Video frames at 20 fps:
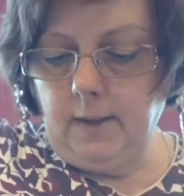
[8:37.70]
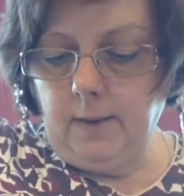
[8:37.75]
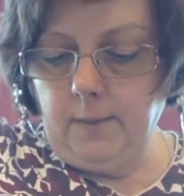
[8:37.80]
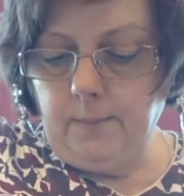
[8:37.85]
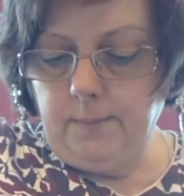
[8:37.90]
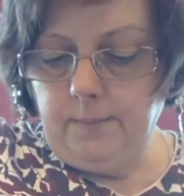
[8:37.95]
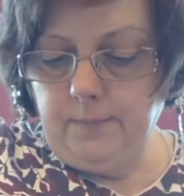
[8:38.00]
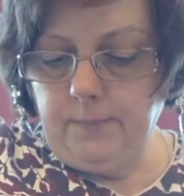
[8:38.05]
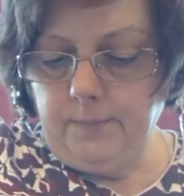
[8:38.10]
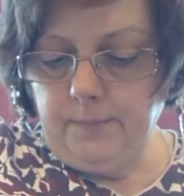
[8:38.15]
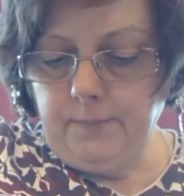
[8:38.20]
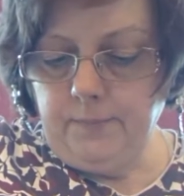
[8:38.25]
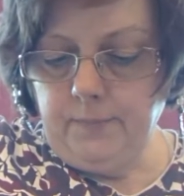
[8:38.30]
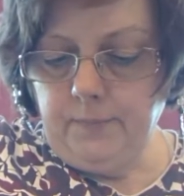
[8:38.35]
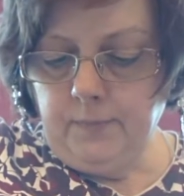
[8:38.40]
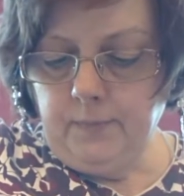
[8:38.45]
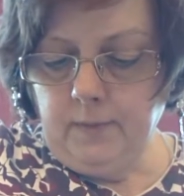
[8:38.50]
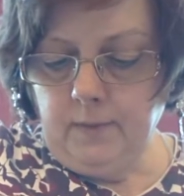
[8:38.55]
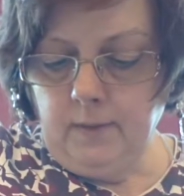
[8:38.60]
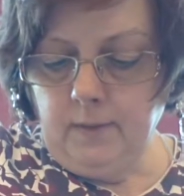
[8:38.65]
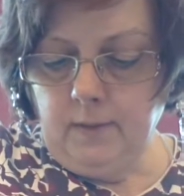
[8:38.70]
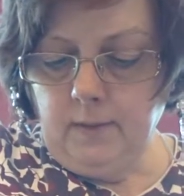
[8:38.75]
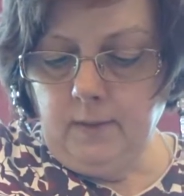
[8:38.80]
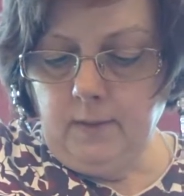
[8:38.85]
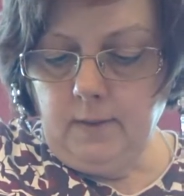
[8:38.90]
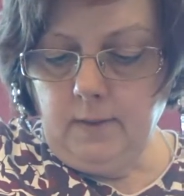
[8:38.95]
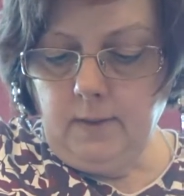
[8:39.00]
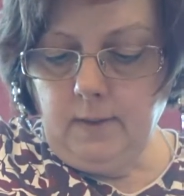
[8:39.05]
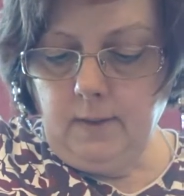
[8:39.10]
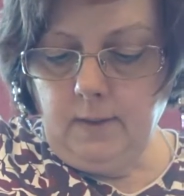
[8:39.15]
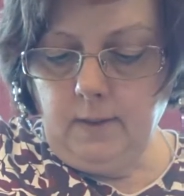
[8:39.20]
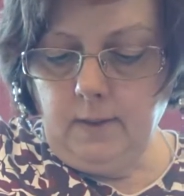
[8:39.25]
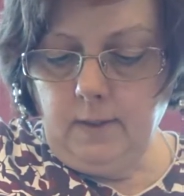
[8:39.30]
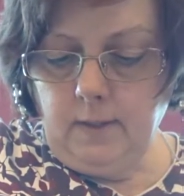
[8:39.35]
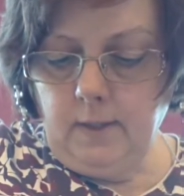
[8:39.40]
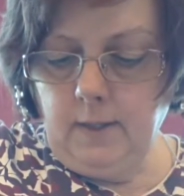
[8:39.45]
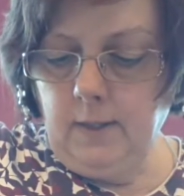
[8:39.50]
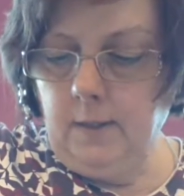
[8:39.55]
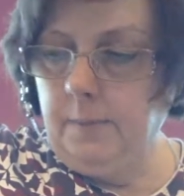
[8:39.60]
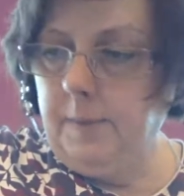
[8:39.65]
going
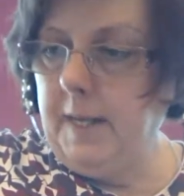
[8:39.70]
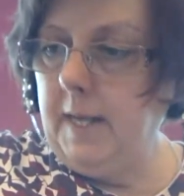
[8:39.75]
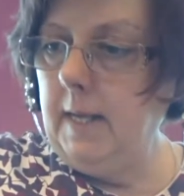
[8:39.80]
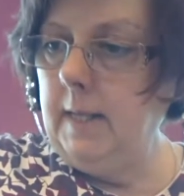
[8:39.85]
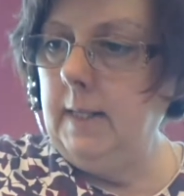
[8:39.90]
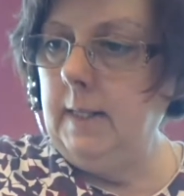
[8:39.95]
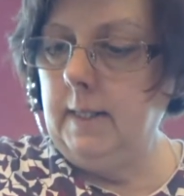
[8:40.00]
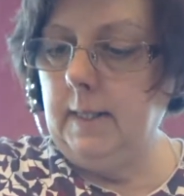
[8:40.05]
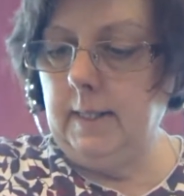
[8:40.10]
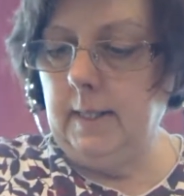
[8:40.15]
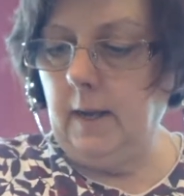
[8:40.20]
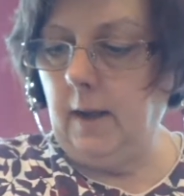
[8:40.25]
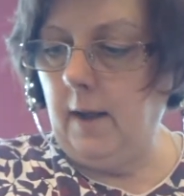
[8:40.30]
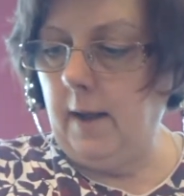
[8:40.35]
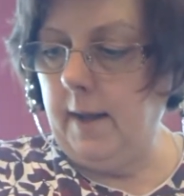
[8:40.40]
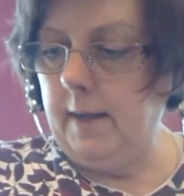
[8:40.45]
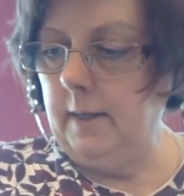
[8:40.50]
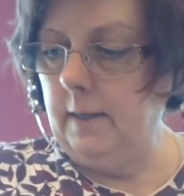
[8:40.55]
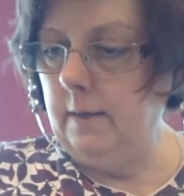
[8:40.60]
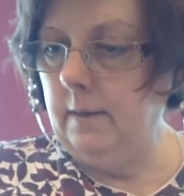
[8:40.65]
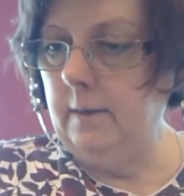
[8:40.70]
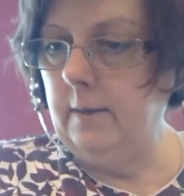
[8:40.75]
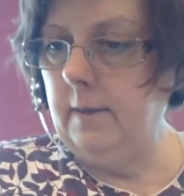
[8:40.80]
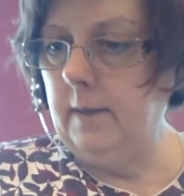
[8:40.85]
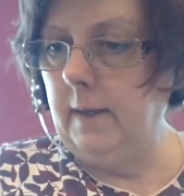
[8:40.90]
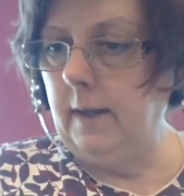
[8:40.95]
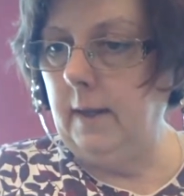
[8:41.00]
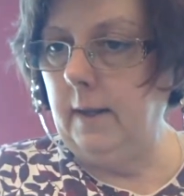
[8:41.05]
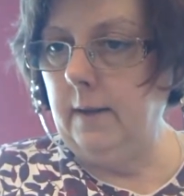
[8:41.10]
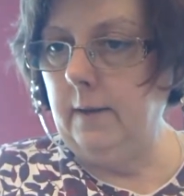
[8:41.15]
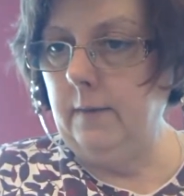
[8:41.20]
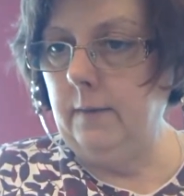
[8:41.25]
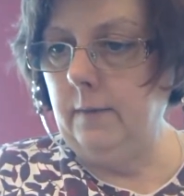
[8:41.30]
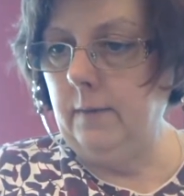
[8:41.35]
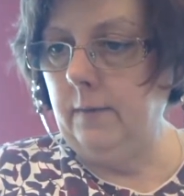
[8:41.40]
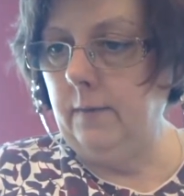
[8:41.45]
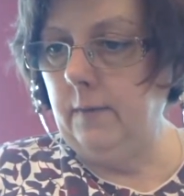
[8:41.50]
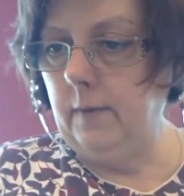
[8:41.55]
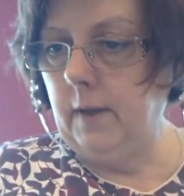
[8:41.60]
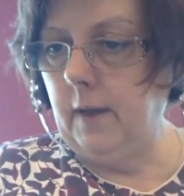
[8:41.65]
to be inside the
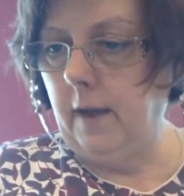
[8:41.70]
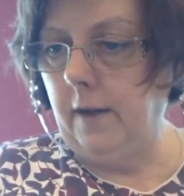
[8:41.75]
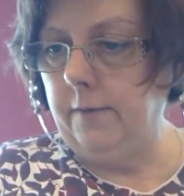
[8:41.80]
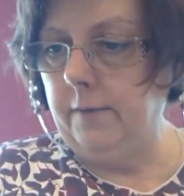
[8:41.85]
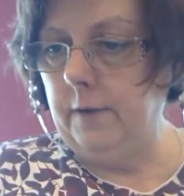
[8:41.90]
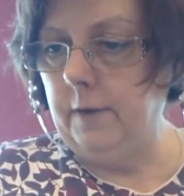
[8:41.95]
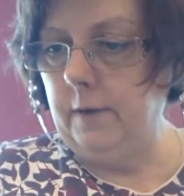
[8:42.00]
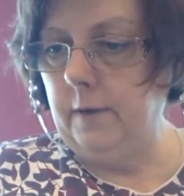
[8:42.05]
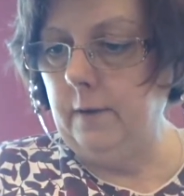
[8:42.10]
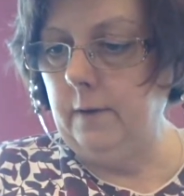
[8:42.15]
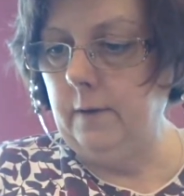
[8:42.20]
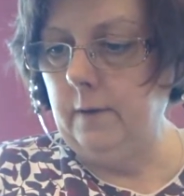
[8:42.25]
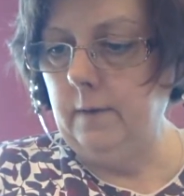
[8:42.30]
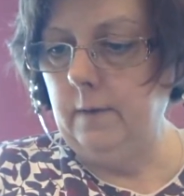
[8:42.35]
cover.